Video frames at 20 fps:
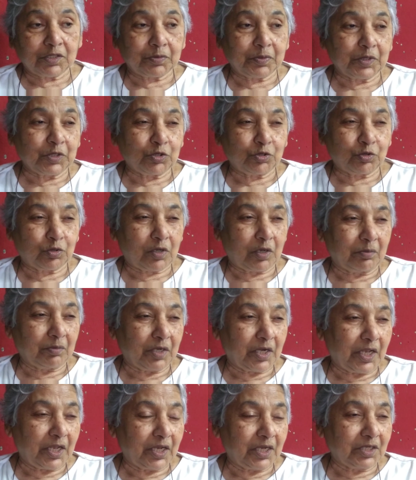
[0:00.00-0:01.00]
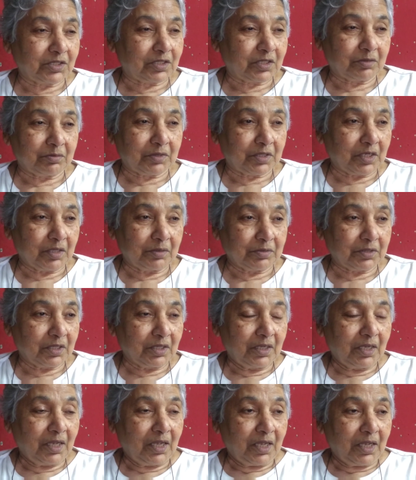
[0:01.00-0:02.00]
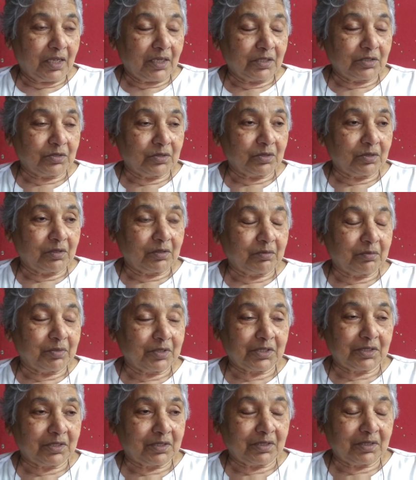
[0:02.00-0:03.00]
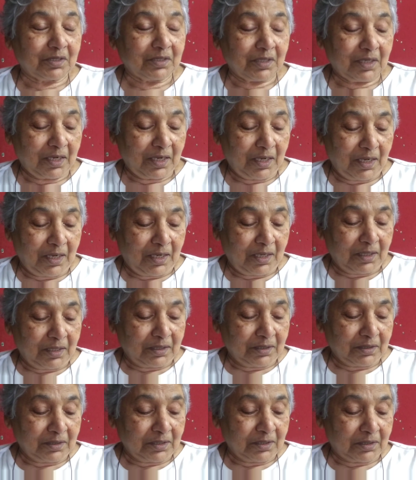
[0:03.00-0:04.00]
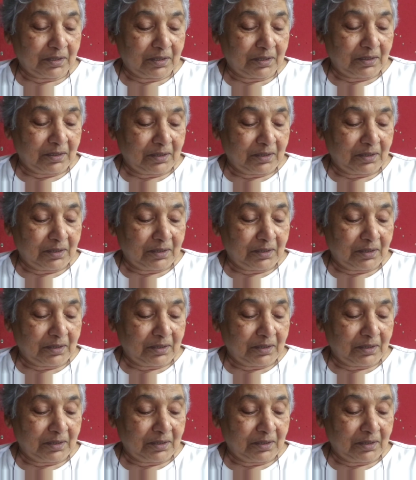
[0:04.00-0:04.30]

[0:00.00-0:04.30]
husband used to come late sometimes, and so on. But the